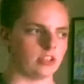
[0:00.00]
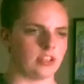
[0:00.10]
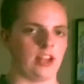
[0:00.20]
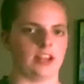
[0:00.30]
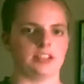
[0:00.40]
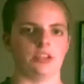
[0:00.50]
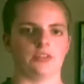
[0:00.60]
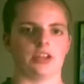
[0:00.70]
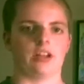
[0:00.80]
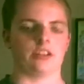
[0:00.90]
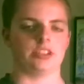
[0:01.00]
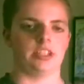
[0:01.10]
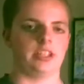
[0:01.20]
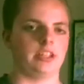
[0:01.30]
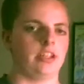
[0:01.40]
kind of like Silver Dollar
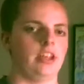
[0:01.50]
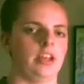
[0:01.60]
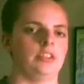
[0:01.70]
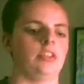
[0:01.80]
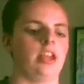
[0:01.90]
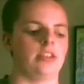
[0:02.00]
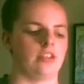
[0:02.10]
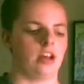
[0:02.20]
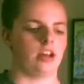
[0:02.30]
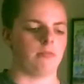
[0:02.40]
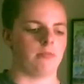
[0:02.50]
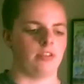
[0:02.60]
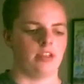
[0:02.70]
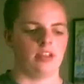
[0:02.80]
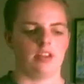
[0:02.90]
City. So that
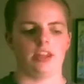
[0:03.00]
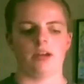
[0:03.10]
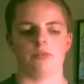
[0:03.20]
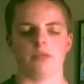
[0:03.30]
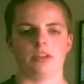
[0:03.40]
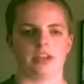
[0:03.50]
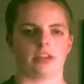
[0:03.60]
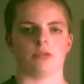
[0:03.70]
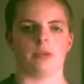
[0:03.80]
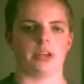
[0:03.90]
would be like on the